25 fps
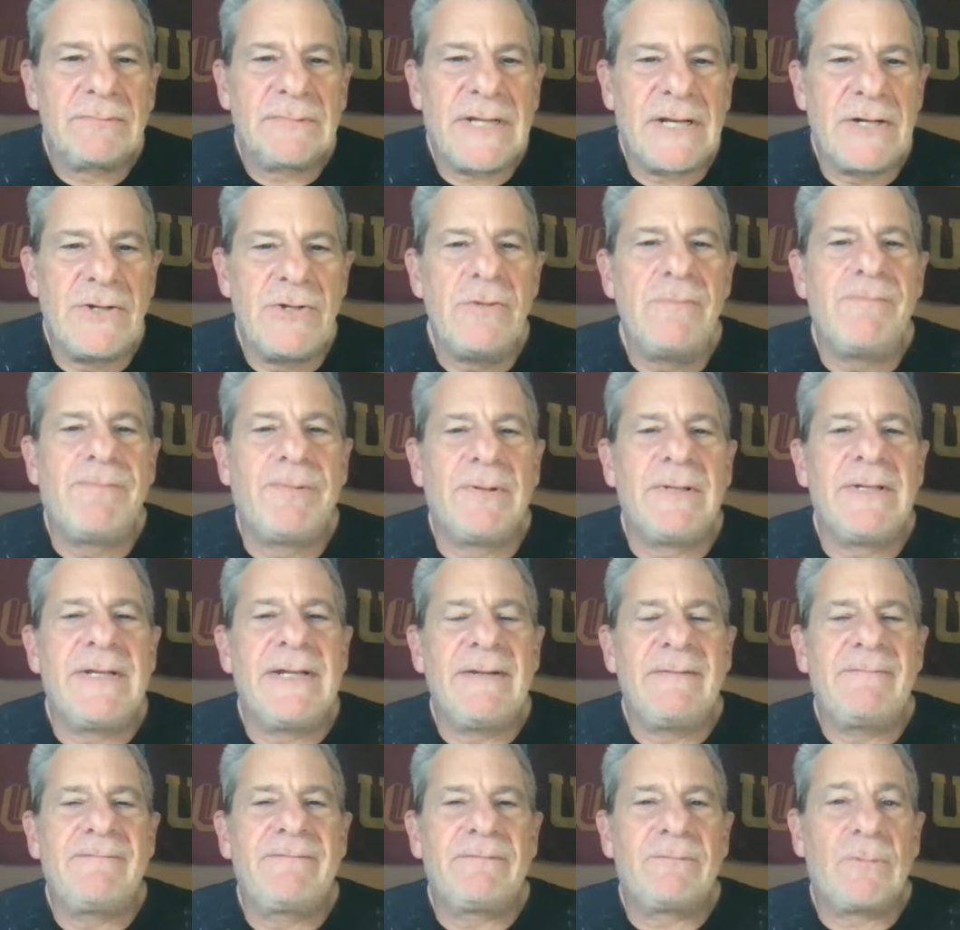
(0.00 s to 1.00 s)
Can you
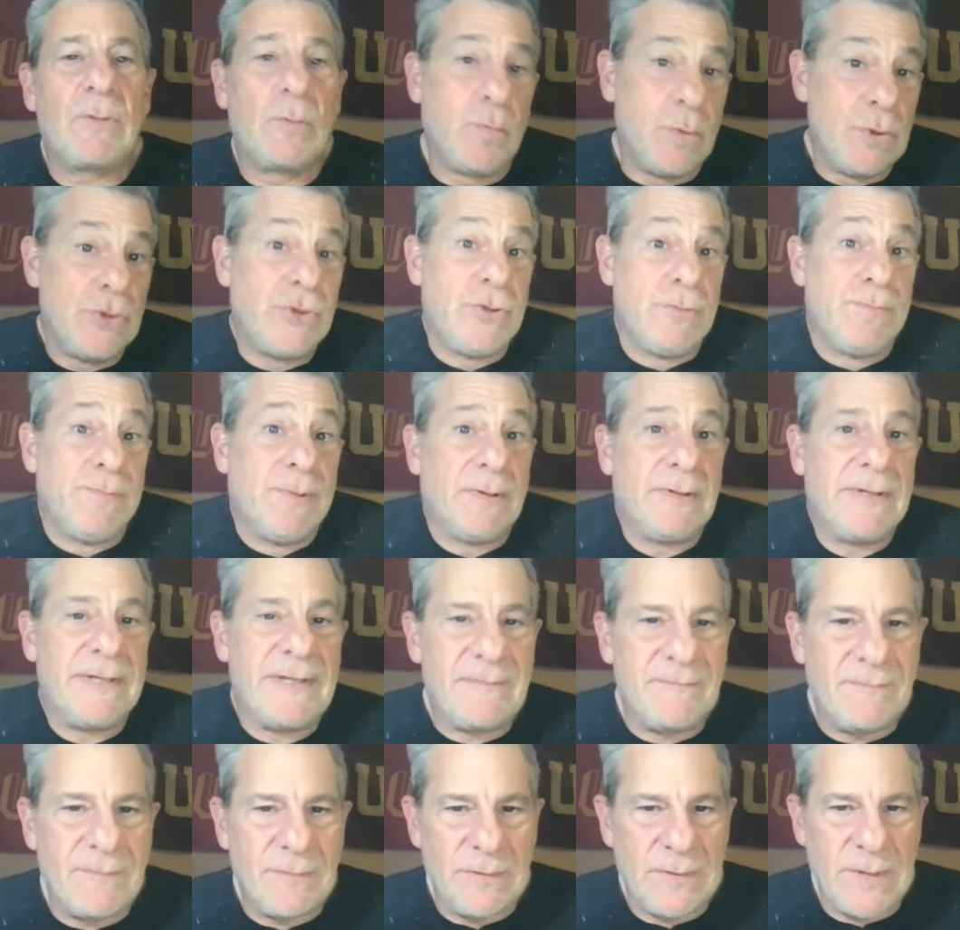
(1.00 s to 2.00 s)
believe, or would you
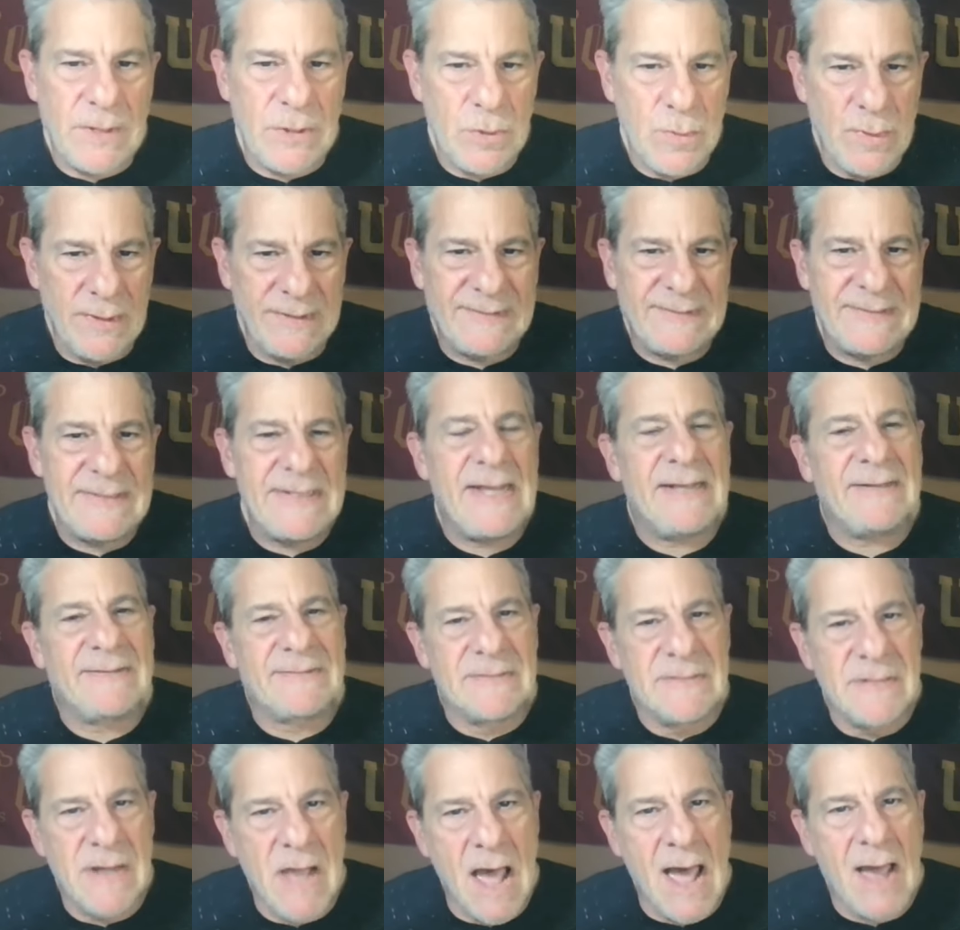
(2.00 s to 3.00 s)
believe, that USC has
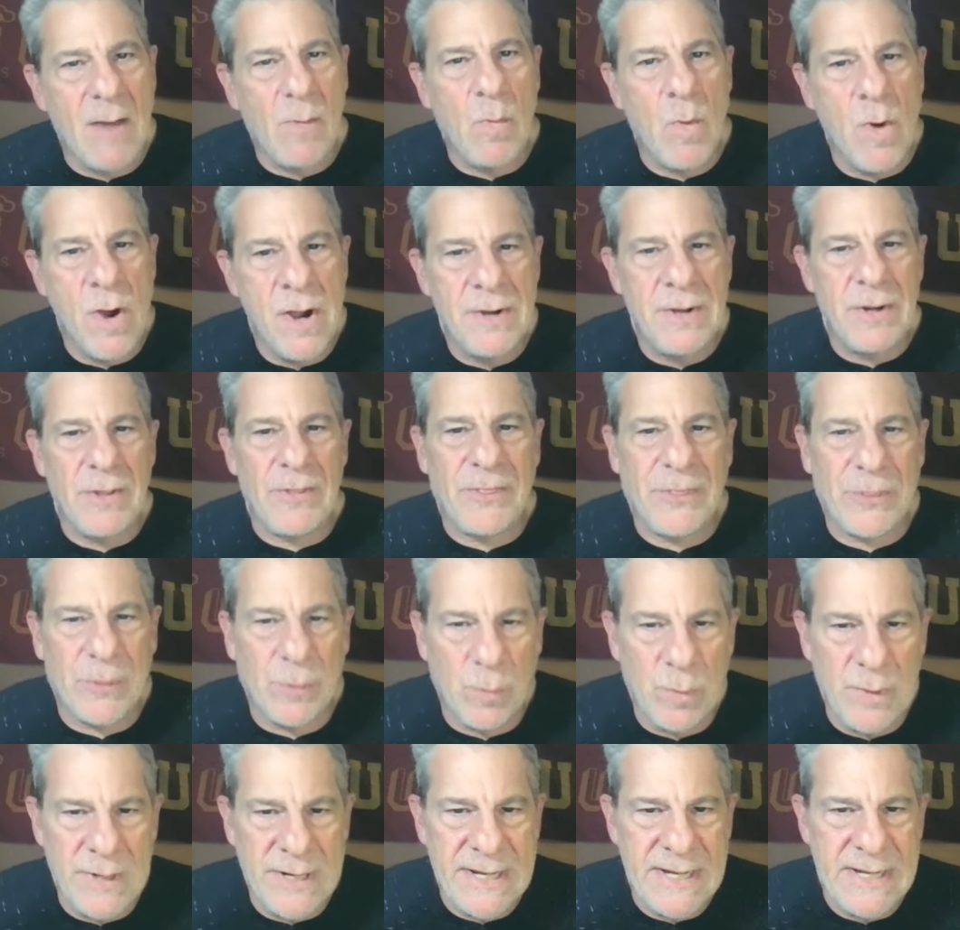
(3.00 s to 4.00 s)
not won
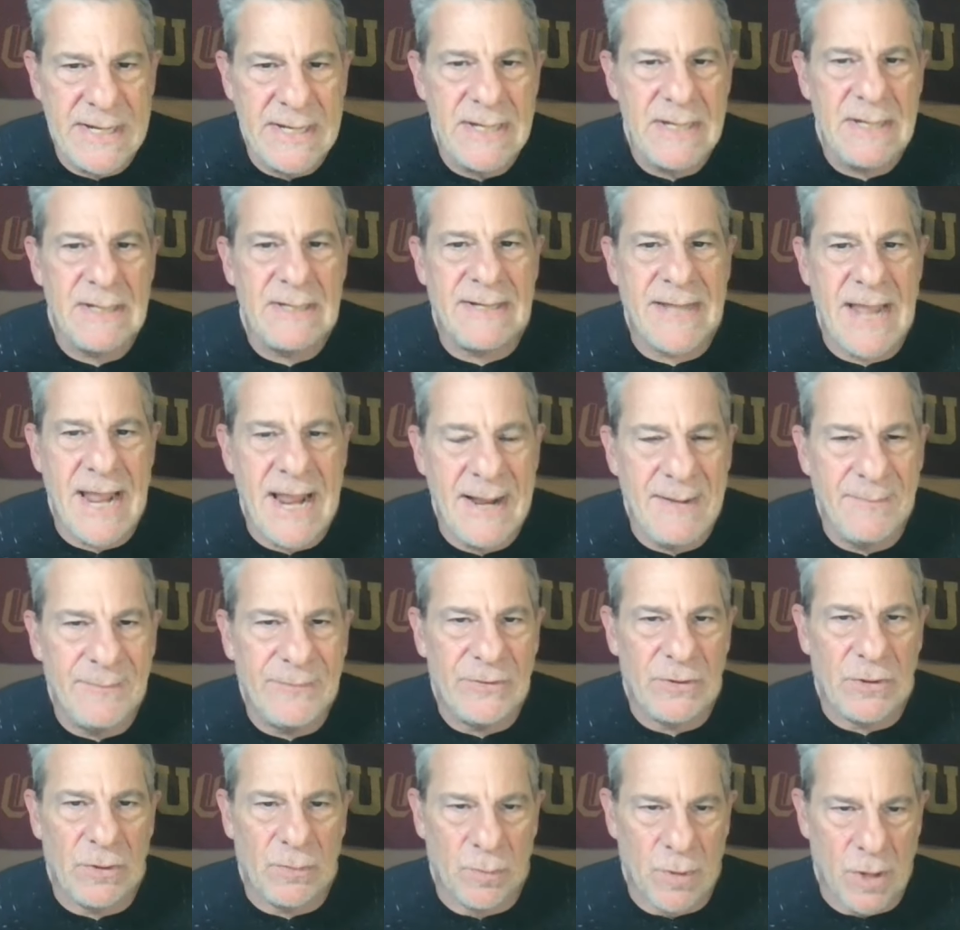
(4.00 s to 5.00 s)
3
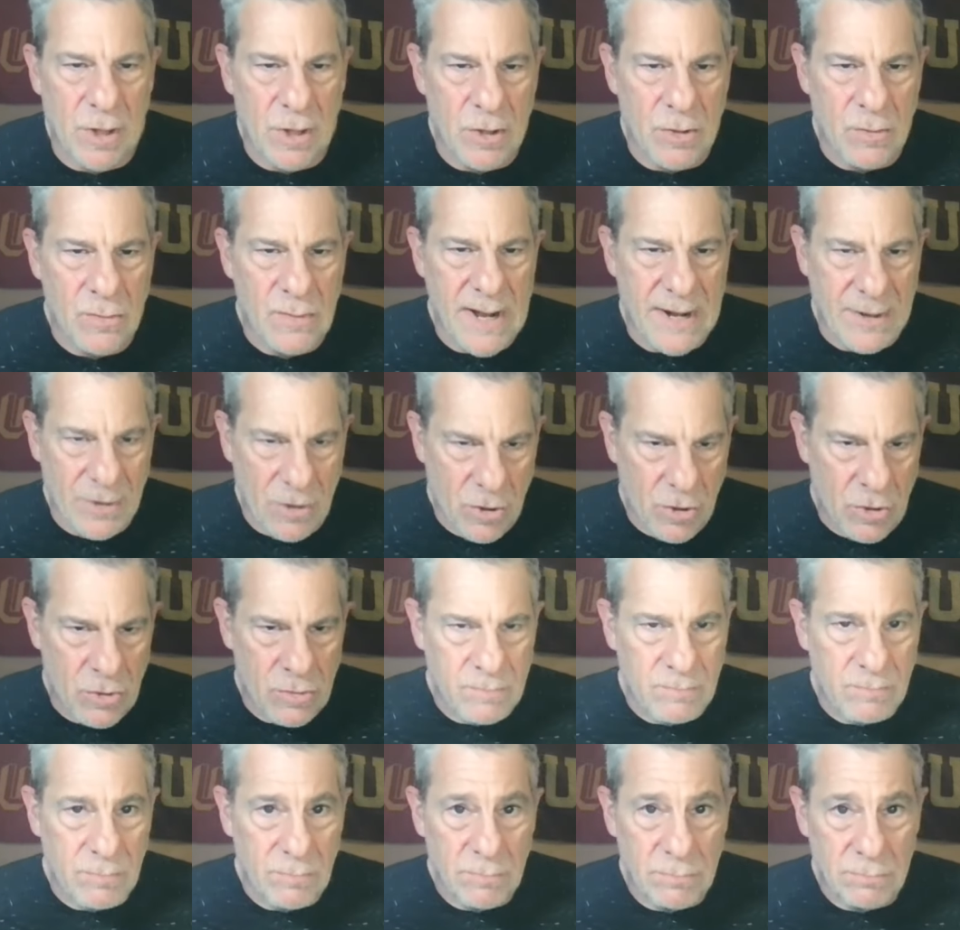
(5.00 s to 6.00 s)
games in a row at
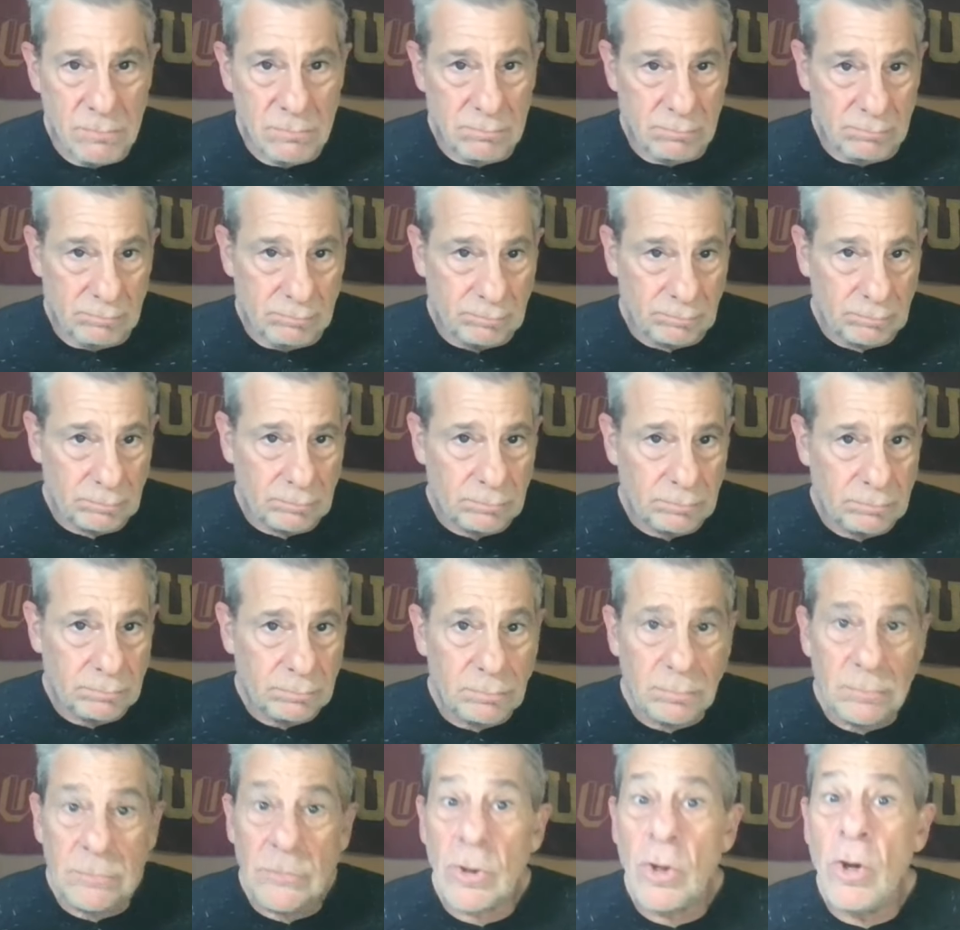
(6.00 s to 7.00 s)
home
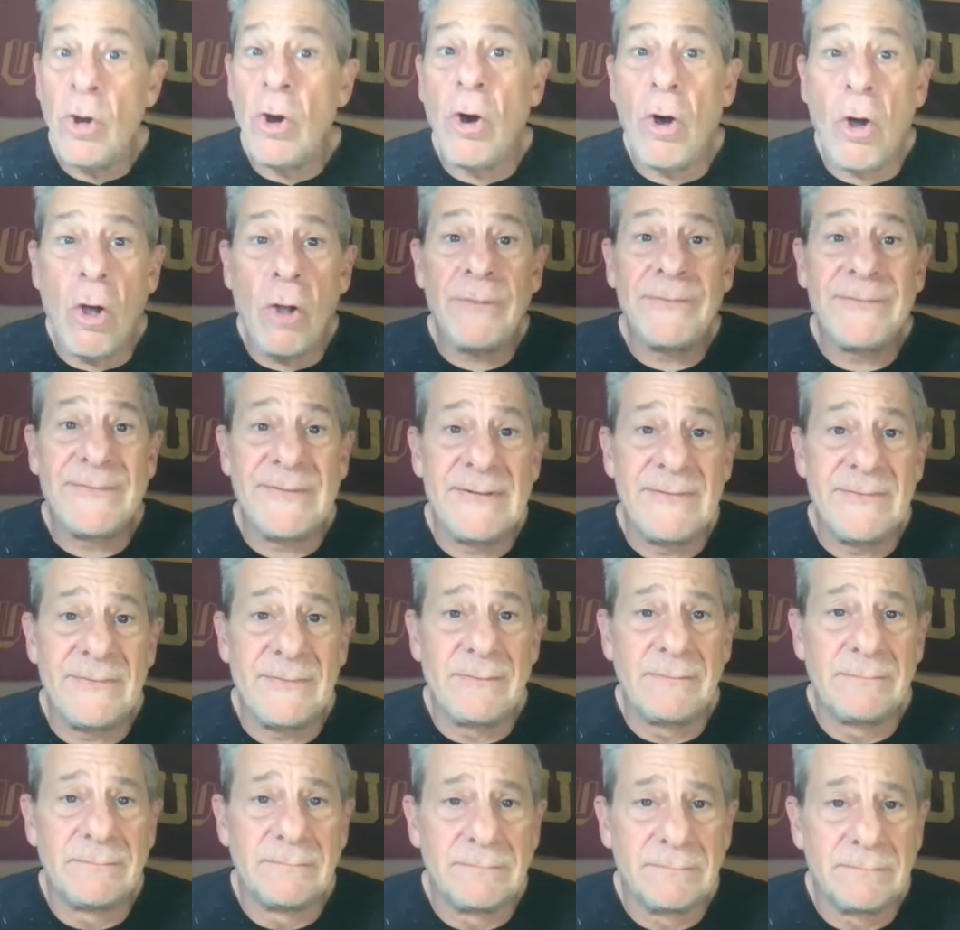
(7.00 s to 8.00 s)
all
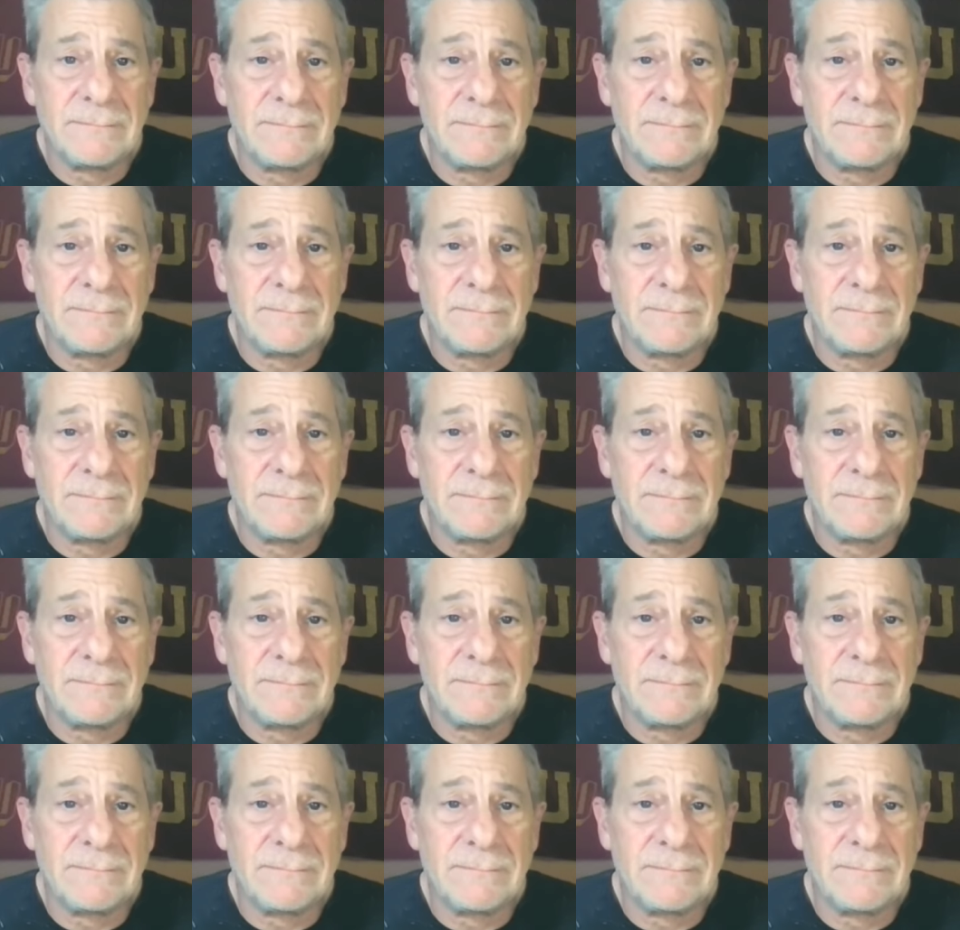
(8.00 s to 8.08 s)
season?